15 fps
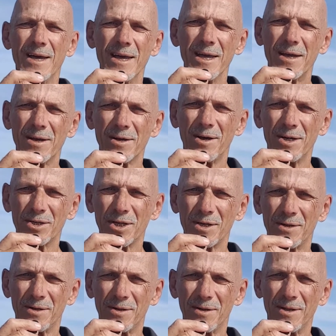
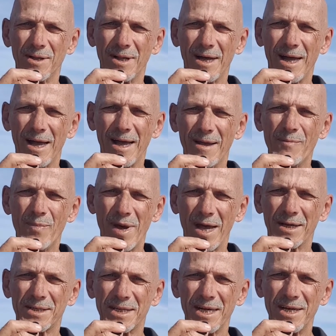ecological
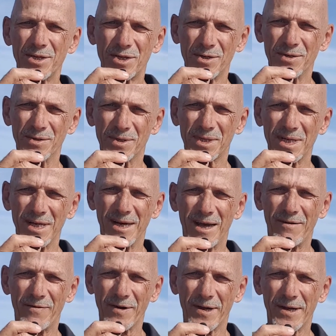impact issues in
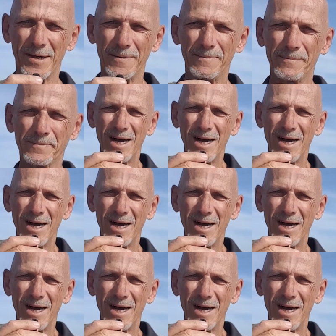Africa.